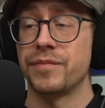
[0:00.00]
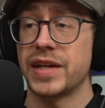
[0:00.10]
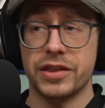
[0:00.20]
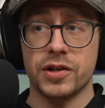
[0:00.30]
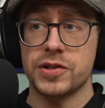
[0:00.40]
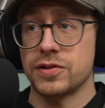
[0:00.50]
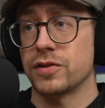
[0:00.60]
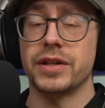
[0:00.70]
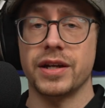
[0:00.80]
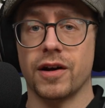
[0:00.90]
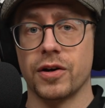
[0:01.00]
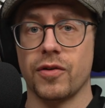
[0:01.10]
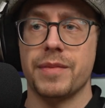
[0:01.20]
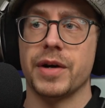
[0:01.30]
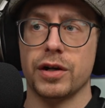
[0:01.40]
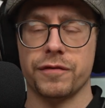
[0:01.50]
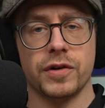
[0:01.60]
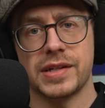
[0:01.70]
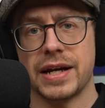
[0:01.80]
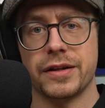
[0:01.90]
And there certainly are great
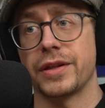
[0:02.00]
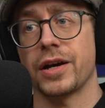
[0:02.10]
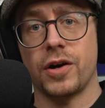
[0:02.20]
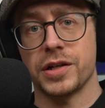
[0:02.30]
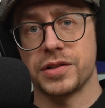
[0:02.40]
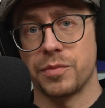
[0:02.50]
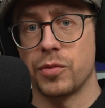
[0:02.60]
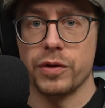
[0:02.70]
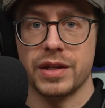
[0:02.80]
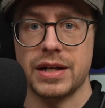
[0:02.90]
microphones out there that cost more than